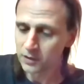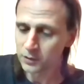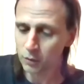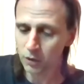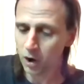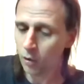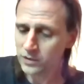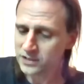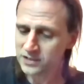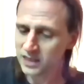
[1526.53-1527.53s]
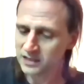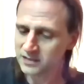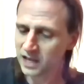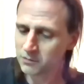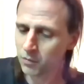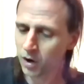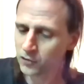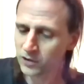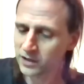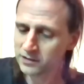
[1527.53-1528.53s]
There were always things that
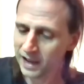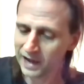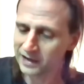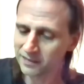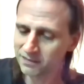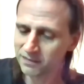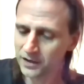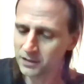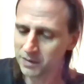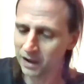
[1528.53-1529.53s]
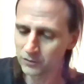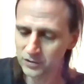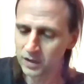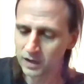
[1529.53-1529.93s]
Margaret hadn't thought about,